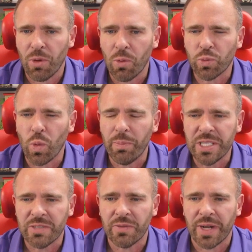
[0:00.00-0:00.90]
What one
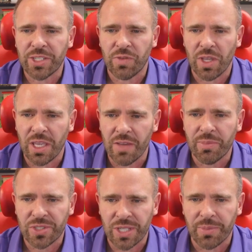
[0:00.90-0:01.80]
piece of advice, if you give
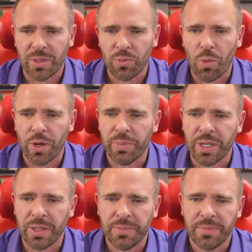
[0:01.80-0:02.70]
them something, what would it
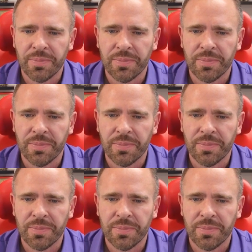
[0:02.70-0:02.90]
be?